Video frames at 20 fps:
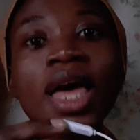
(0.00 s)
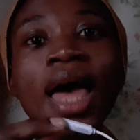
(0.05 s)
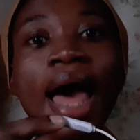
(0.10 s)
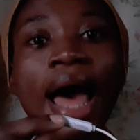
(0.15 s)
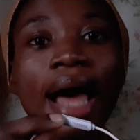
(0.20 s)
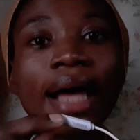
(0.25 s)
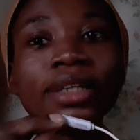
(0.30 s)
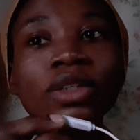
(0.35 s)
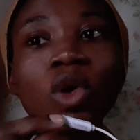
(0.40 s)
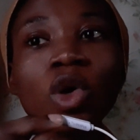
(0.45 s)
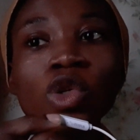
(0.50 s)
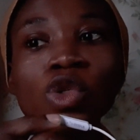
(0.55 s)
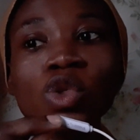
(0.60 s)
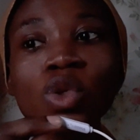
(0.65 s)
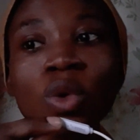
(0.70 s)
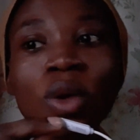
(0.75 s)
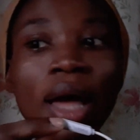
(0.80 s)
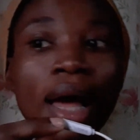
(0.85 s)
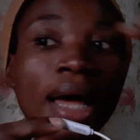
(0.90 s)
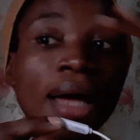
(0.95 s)
And also
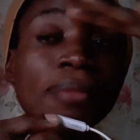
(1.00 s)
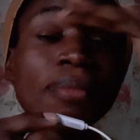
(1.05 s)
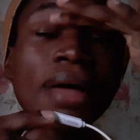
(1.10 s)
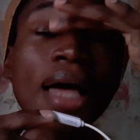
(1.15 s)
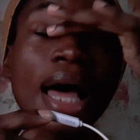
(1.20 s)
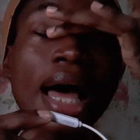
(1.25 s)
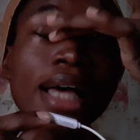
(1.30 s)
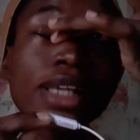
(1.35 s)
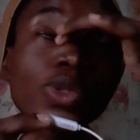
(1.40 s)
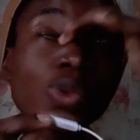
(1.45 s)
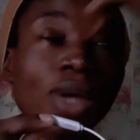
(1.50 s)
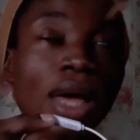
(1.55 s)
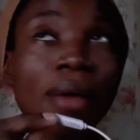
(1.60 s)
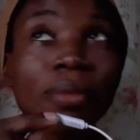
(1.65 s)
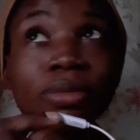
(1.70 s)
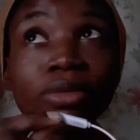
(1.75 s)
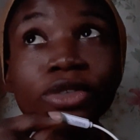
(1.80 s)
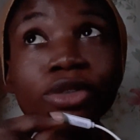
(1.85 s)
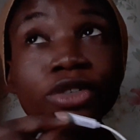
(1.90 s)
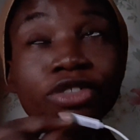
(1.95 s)
as we are
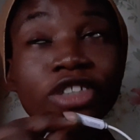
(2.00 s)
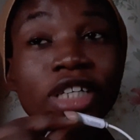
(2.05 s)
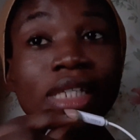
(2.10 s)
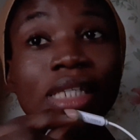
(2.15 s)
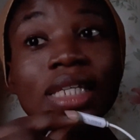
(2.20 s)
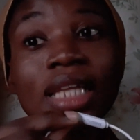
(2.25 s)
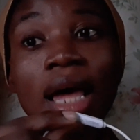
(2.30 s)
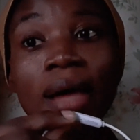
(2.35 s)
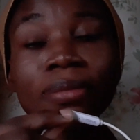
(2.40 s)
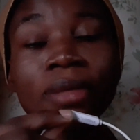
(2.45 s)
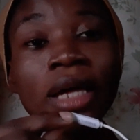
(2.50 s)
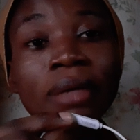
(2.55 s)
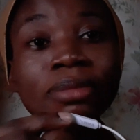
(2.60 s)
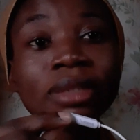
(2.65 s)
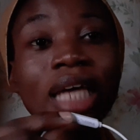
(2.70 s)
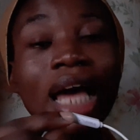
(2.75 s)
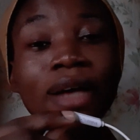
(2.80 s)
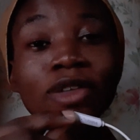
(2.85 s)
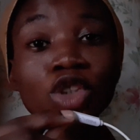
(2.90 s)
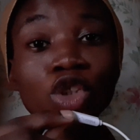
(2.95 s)
creating the
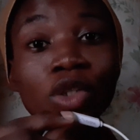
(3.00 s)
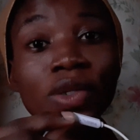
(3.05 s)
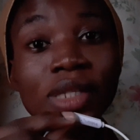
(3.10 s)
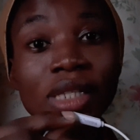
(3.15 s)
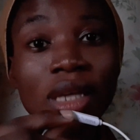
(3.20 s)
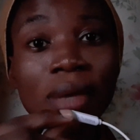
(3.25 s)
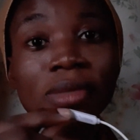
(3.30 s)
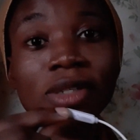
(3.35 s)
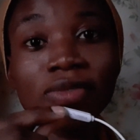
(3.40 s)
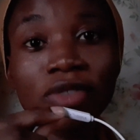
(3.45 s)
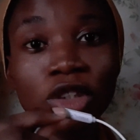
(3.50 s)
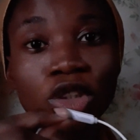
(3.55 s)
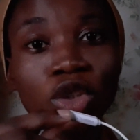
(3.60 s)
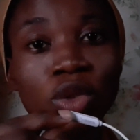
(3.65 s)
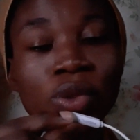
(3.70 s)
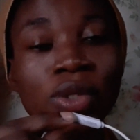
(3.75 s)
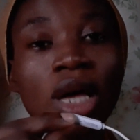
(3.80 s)
action steps videos,